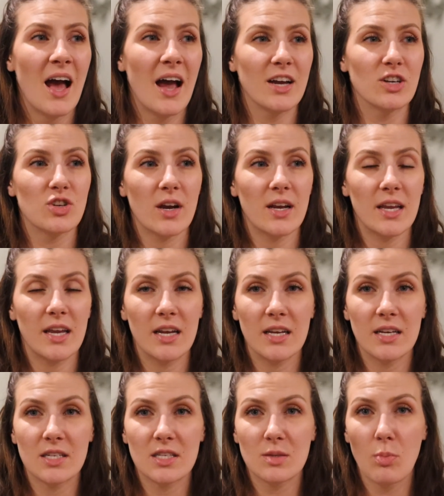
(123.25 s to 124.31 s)
I tried
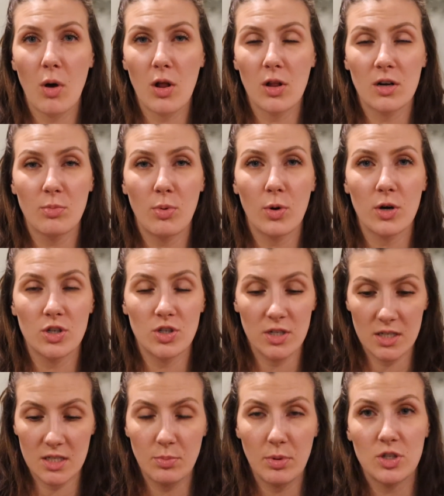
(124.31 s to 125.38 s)
eating smaller
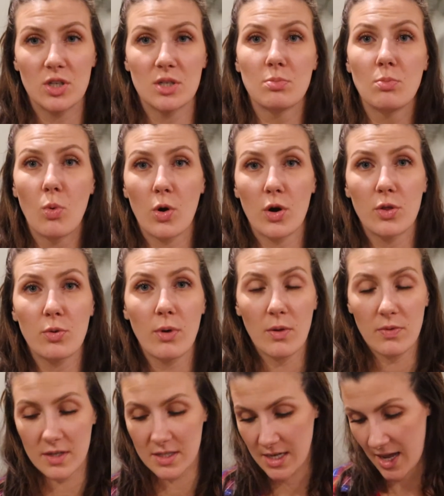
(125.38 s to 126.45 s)
portions, but just more throughout
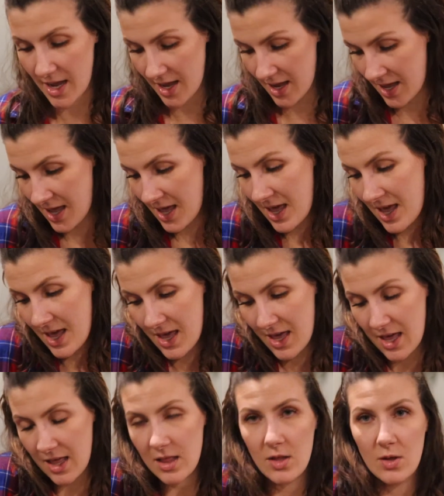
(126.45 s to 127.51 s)
the day.
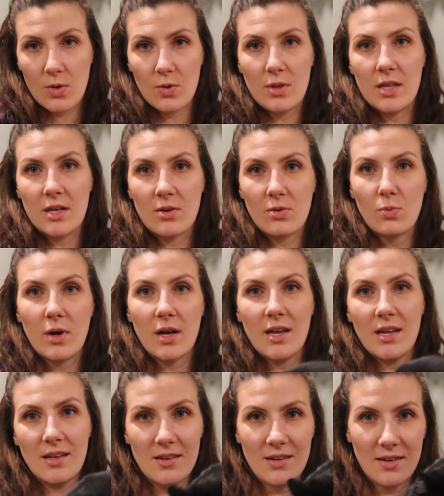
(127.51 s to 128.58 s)
Hello, little one.
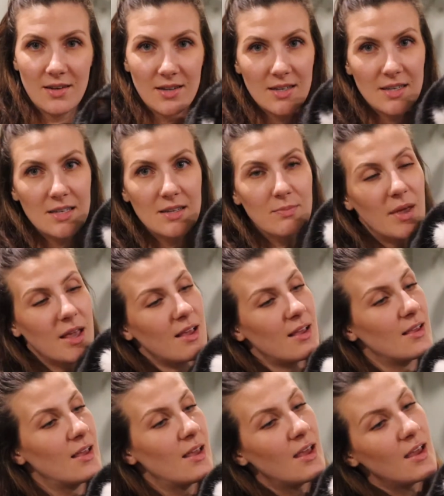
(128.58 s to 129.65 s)

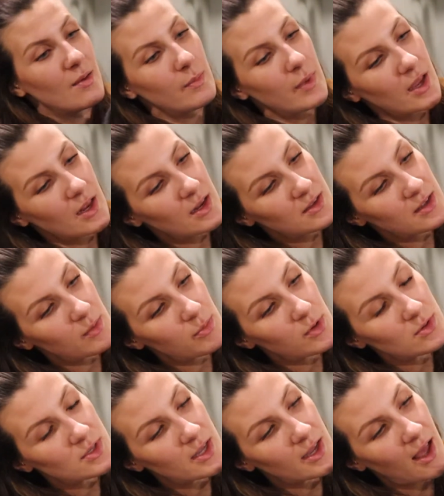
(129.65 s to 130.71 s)
Making a debut,
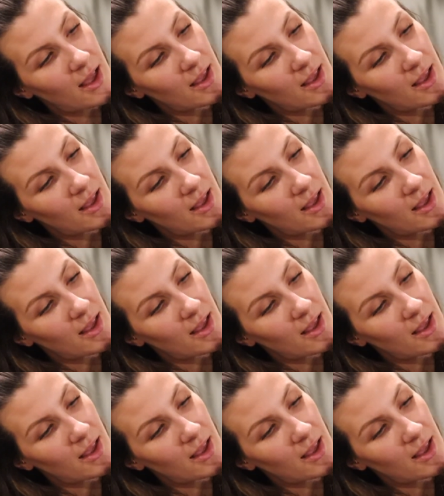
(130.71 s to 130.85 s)
say hi.